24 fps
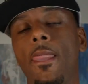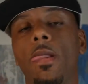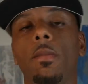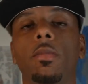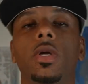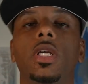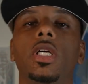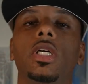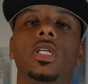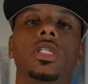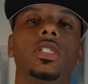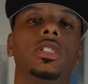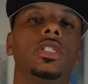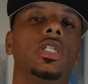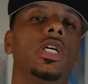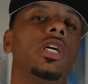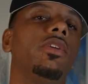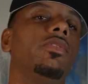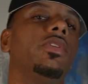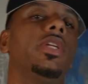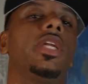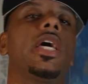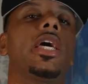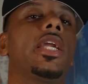because the
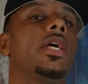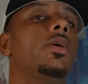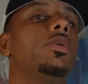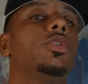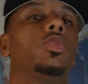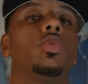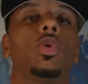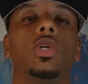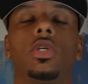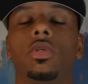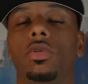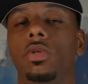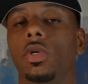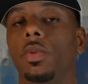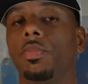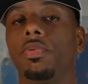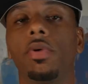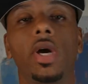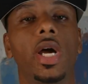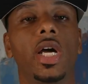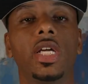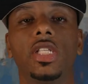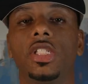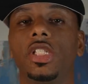other night I was working on a
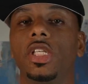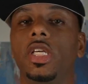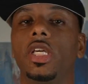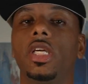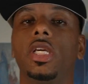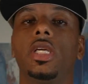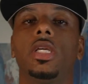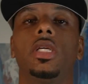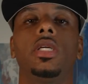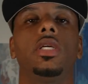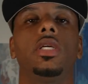project,